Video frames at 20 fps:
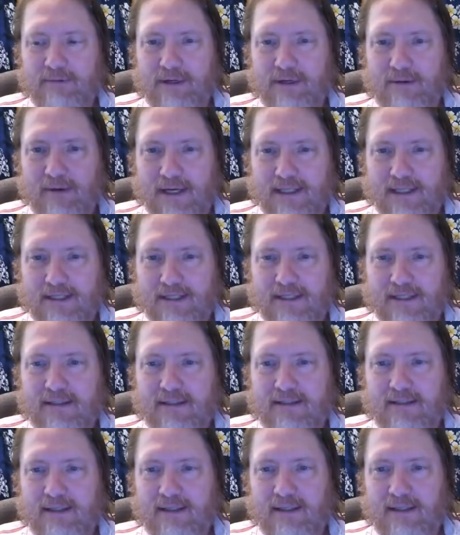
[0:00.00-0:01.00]
request
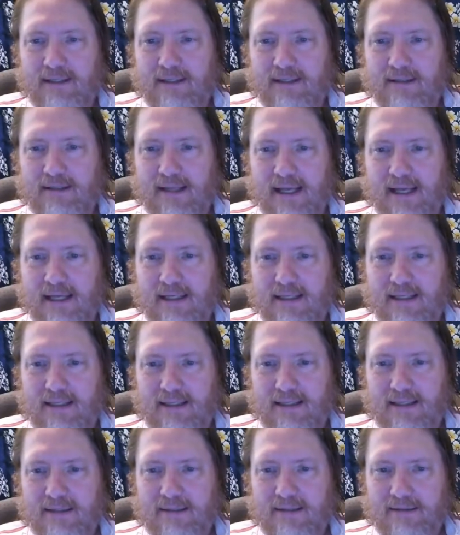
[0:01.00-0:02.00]
uh, that
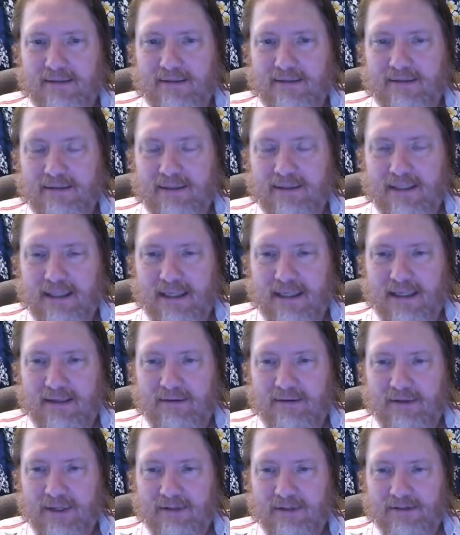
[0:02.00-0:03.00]
uh, that
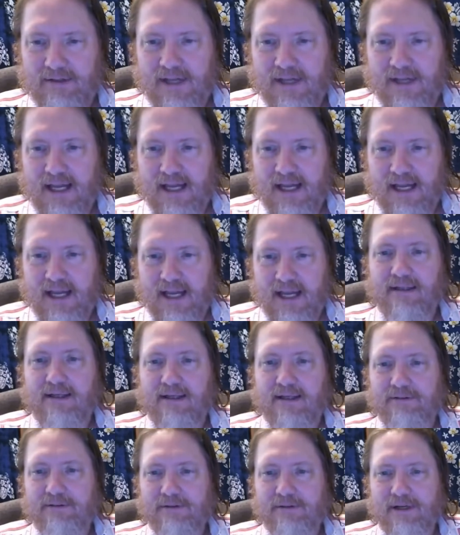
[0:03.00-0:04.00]
a, a, scan
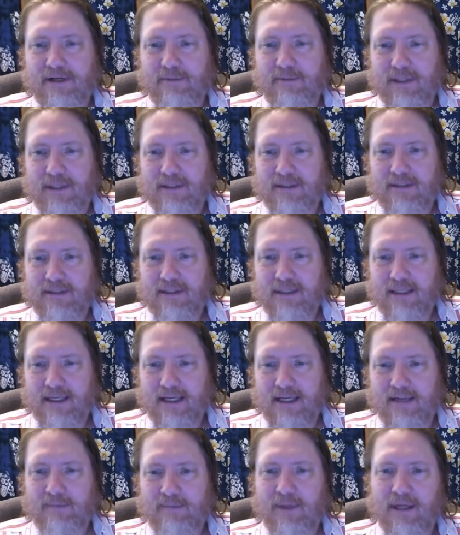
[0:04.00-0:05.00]
and treatment in
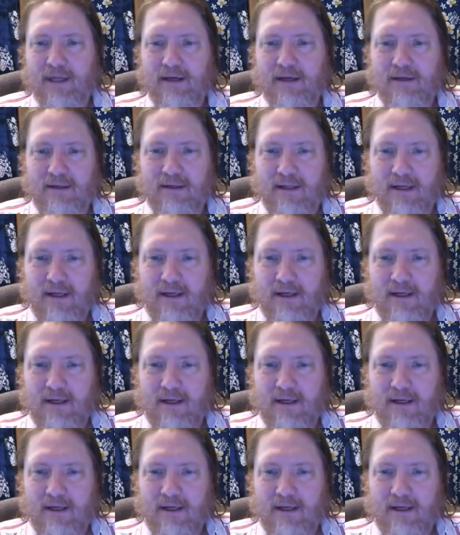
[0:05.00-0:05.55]
an email,